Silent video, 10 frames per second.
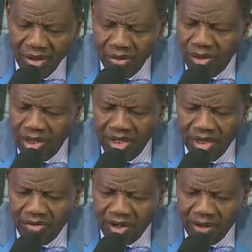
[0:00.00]
You are
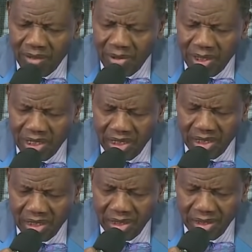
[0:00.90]
worthy of our
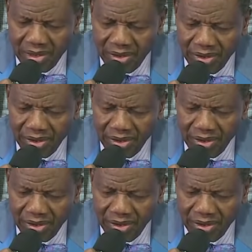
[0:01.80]
praise.